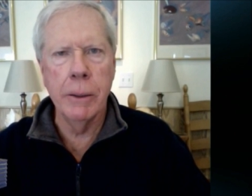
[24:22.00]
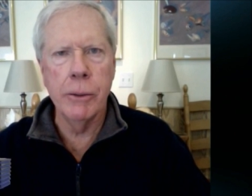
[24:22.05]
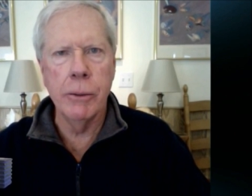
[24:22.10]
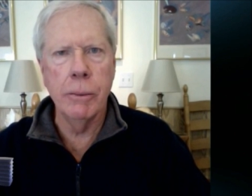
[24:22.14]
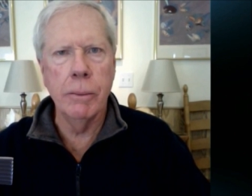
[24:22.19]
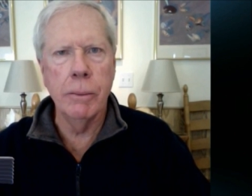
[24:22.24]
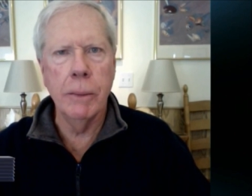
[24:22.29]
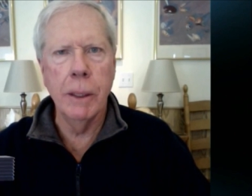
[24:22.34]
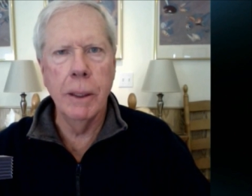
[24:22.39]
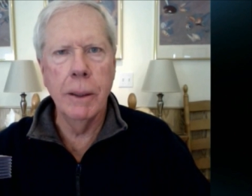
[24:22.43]

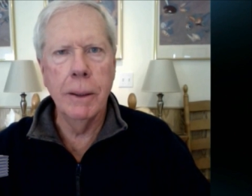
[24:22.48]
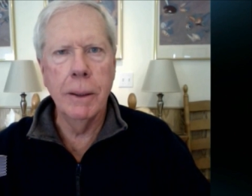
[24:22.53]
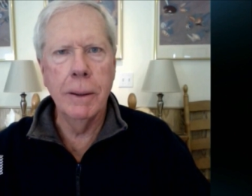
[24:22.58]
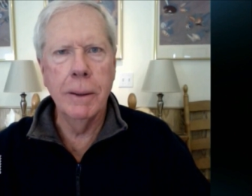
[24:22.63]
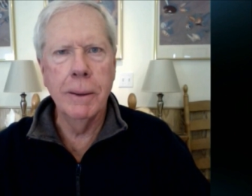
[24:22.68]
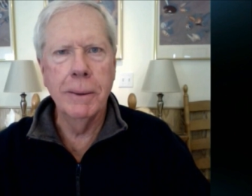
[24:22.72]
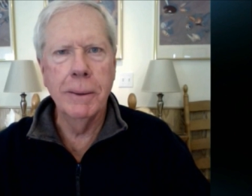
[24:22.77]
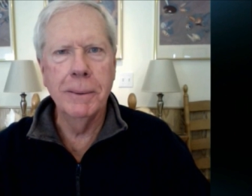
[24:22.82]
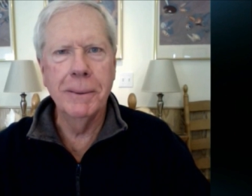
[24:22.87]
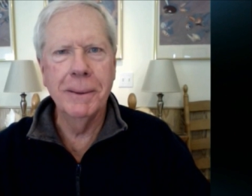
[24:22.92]
just you,
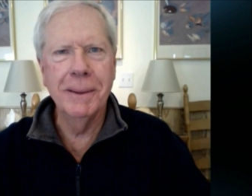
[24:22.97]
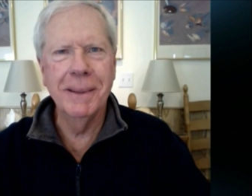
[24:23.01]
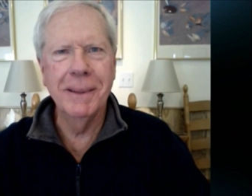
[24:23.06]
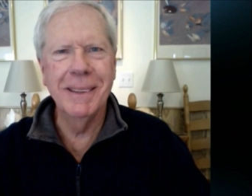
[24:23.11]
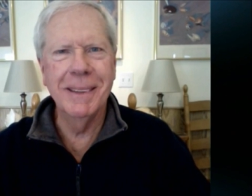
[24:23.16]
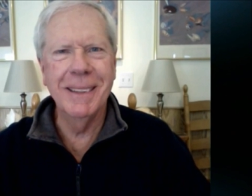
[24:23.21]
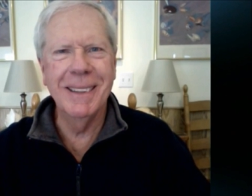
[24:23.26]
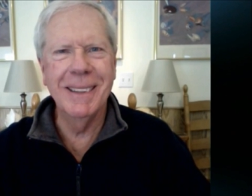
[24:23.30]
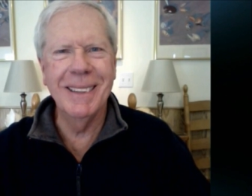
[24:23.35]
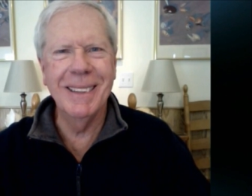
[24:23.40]
you said
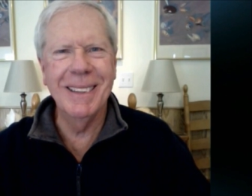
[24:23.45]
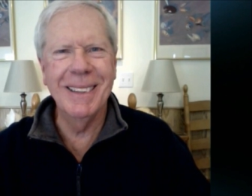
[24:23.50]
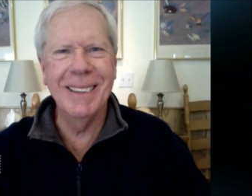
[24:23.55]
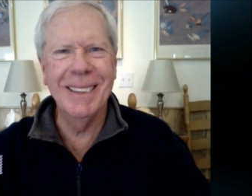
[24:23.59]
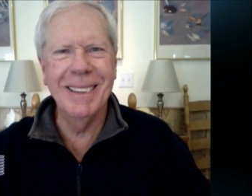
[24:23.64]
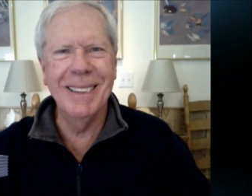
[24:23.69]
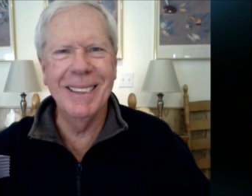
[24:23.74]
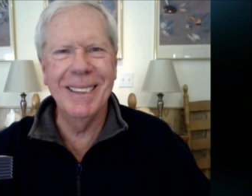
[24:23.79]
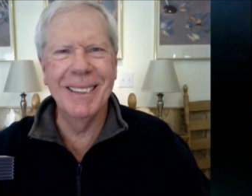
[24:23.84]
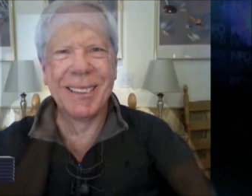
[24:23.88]
over and over
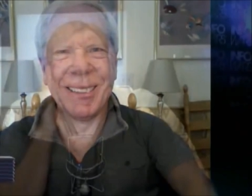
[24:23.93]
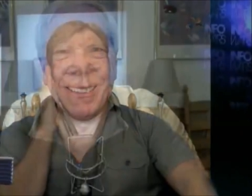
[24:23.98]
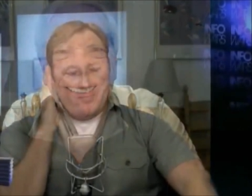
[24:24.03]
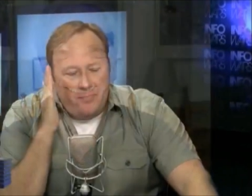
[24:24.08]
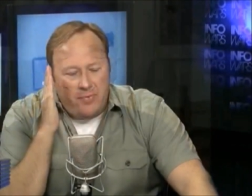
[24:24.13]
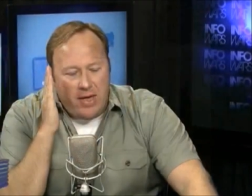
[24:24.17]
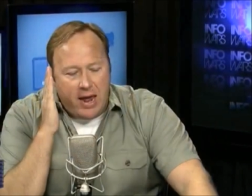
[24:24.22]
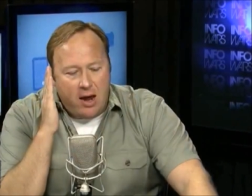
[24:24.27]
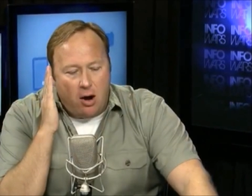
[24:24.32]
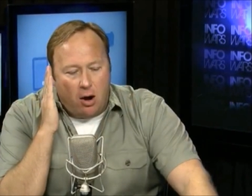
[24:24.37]
again,
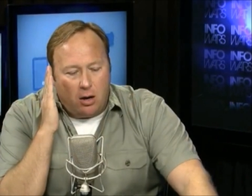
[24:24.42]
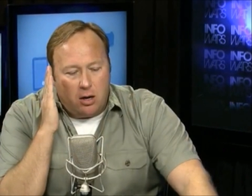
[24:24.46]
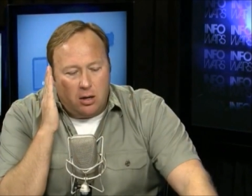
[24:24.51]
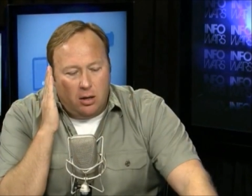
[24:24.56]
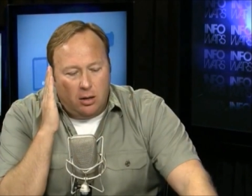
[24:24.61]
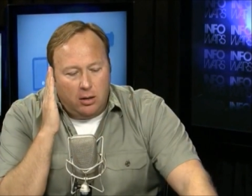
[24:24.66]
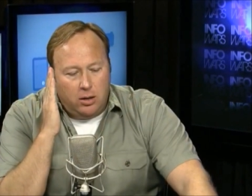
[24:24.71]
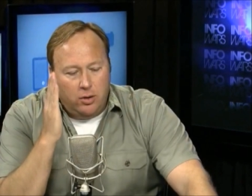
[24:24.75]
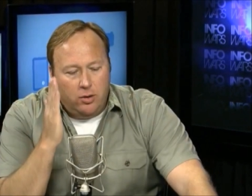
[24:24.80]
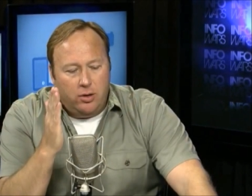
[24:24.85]
they are
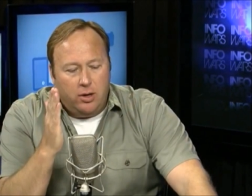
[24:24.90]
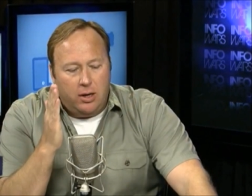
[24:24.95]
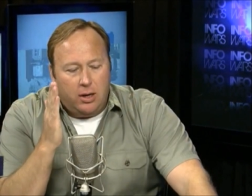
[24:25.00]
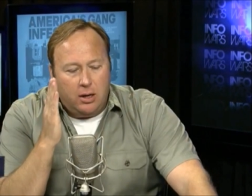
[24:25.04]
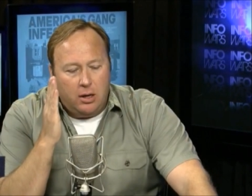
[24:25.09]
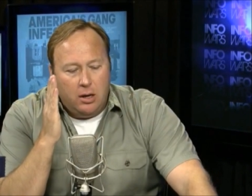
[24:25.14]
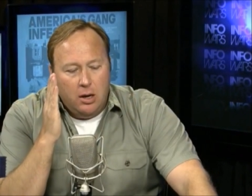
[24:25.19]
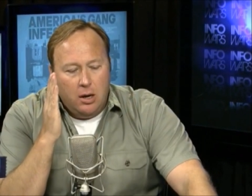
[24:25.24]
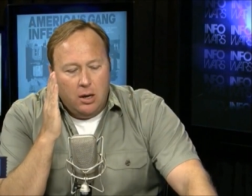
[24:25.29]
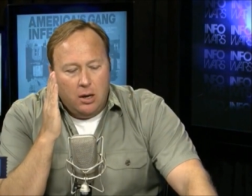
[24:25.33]

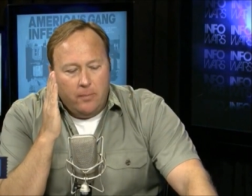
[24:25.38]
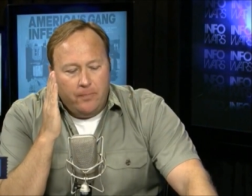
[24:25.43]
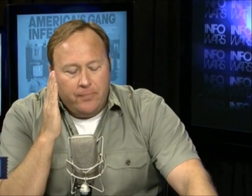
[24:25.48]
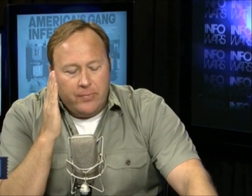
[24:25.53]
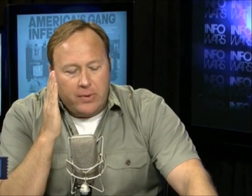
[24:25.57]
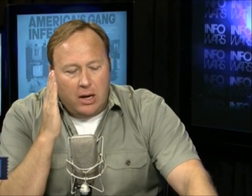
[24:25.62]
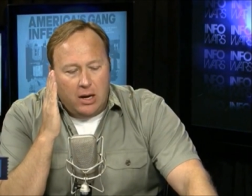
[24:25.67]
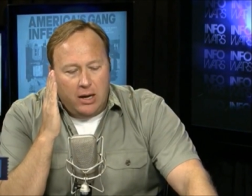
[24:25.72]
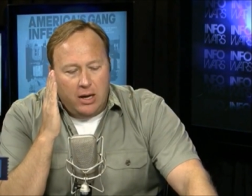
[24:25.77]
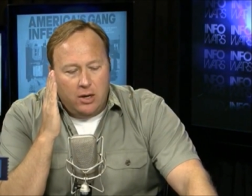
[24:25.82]
colluding
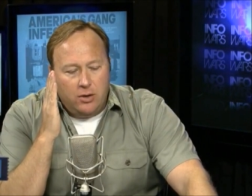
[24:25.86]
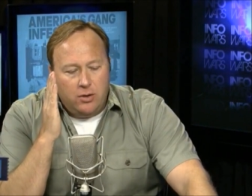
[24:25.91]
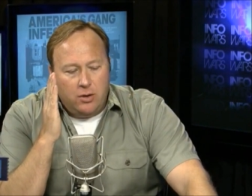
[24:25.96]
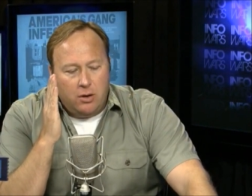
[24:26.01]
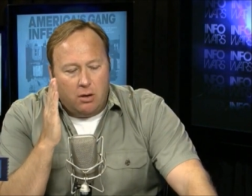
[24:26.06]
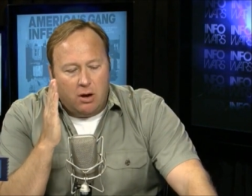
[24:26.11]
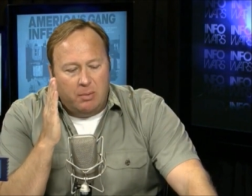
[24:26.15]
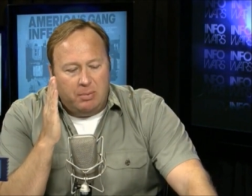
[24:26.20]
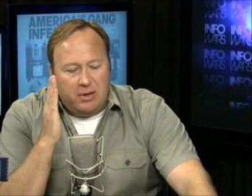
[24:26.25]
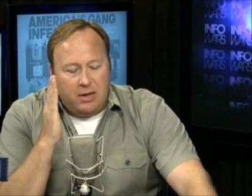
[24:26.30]
uh, in
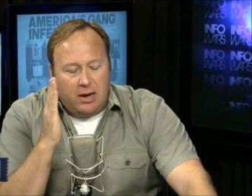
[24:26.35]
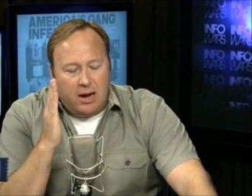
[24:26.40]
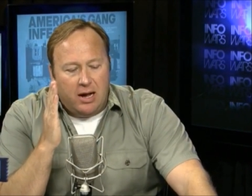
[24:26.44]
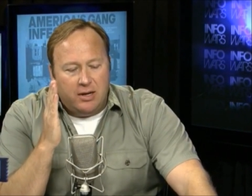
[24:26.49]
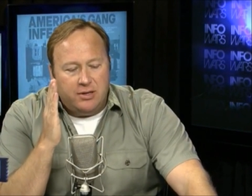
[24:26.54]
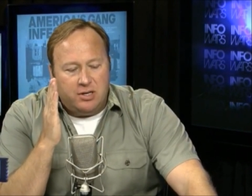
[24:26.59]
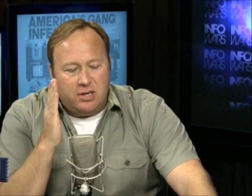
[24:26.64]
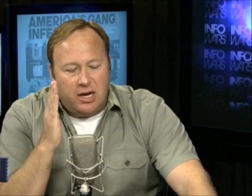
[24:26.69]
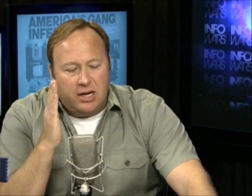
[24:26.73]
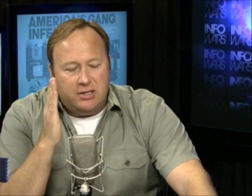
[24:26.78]
Europe, in the
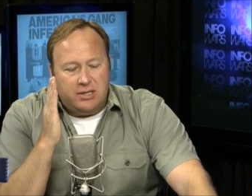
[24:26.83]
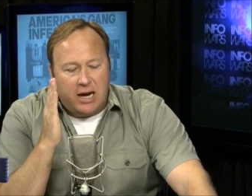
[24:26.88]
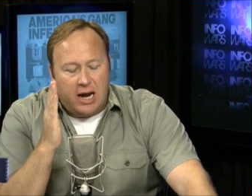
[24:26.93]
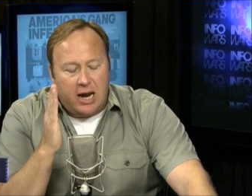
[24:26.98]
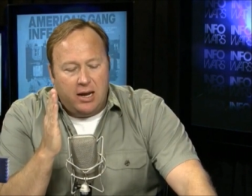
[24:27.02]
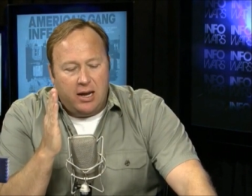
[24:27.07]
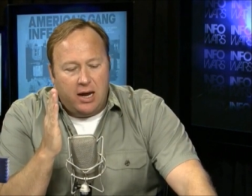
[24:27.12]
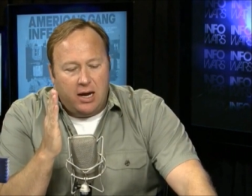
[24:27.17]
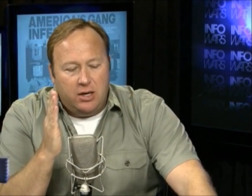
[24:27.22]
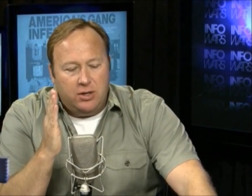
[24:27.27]
United States,
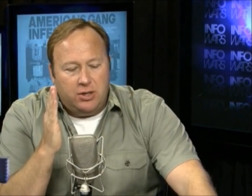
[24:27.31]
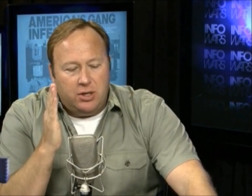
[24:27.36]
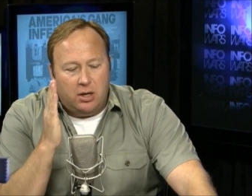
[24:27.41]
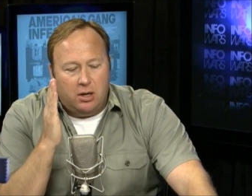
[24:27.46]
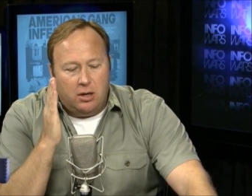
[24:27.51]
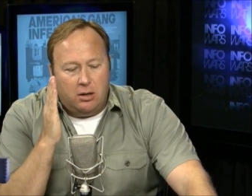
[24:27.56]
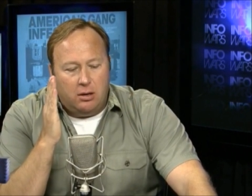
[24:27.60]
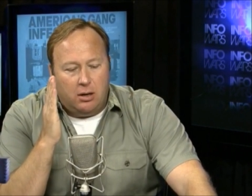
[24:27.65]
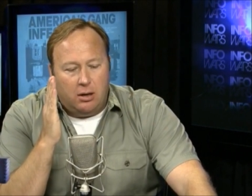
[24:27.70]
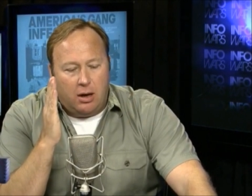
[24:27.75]
and
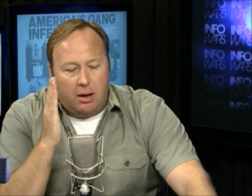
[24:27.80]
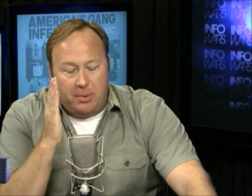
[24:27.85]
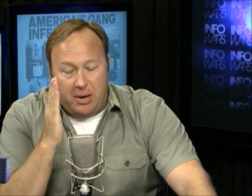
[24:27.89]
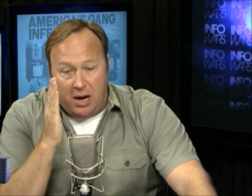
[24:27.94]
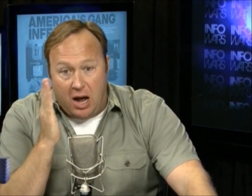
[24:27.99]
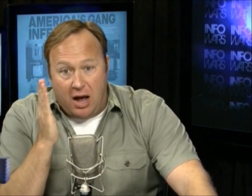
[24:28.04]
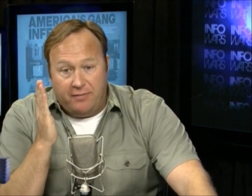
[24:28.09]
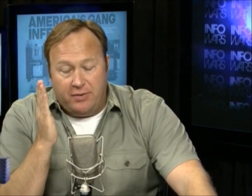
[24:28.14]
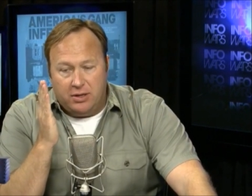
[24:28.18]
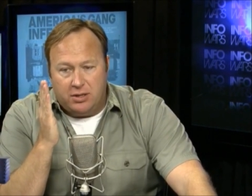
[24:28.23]
Asia, uh, I mean,
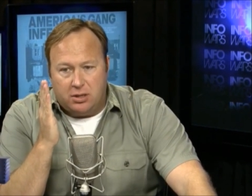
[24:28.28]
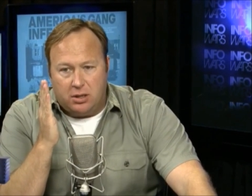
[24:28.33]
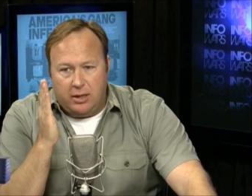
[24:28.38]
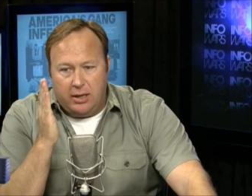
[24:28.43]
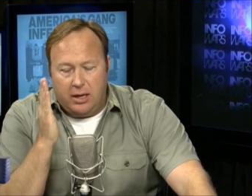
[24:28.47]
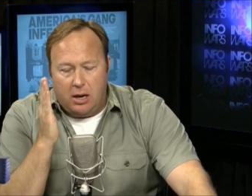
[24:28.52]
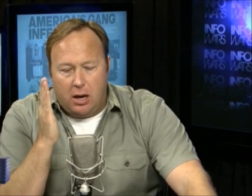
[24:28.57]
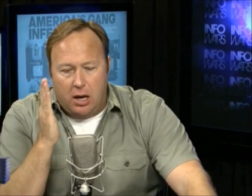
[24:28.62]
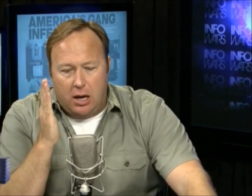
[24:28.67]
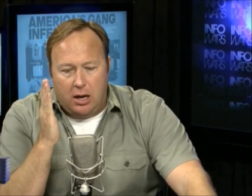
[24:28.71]

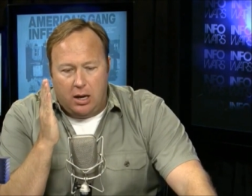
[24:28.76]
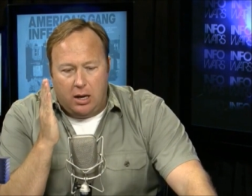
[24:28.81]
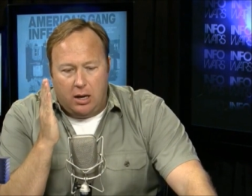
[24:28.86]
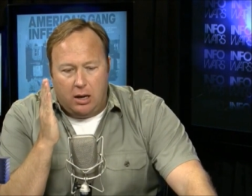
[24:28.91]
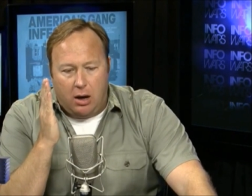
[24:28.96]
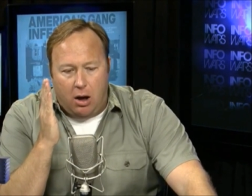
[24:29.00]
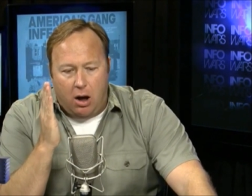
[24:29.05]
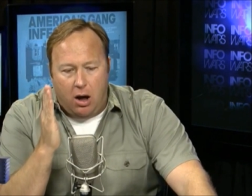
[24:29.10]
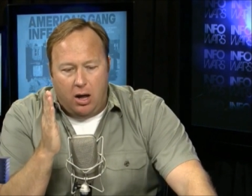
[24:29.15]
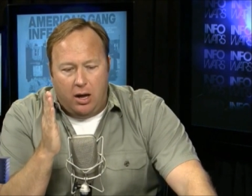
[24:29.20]
obviously,
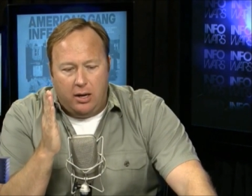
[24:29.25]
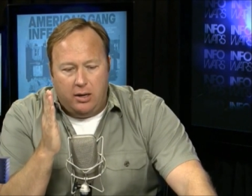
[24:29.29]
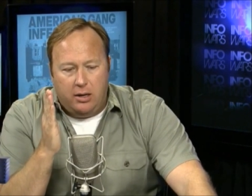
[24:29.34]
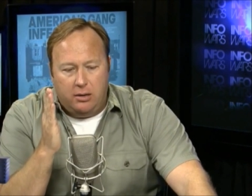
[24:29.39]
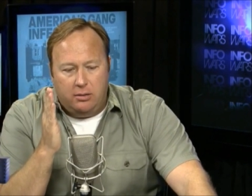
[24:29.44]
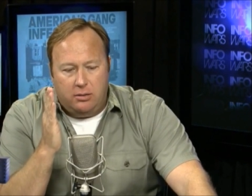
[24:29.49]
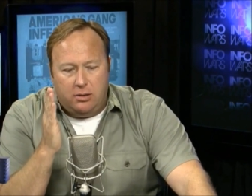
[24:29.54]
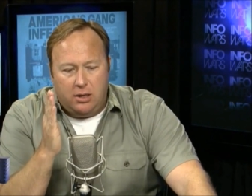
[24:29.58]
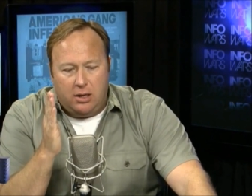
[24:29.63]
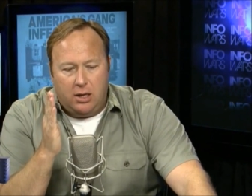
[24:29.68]
uh, on
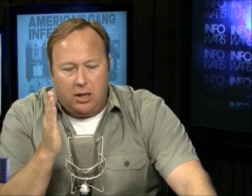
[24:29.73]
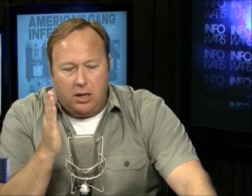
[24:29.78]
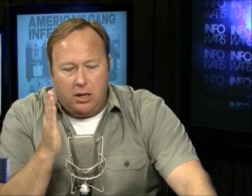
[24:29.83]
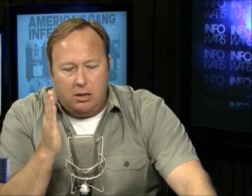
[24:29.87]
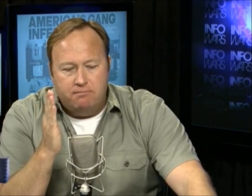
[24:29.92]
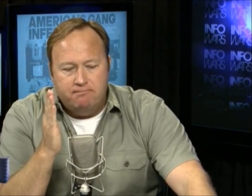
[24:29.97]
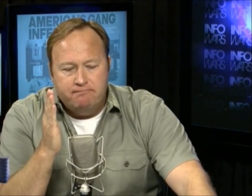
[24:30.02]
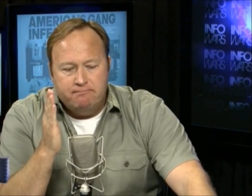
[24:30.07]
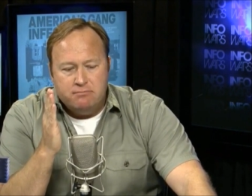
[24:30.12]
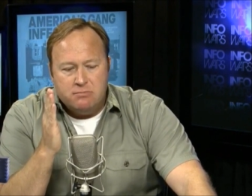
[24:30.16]

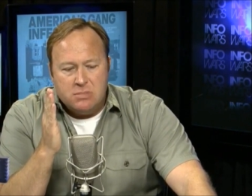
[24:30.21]
the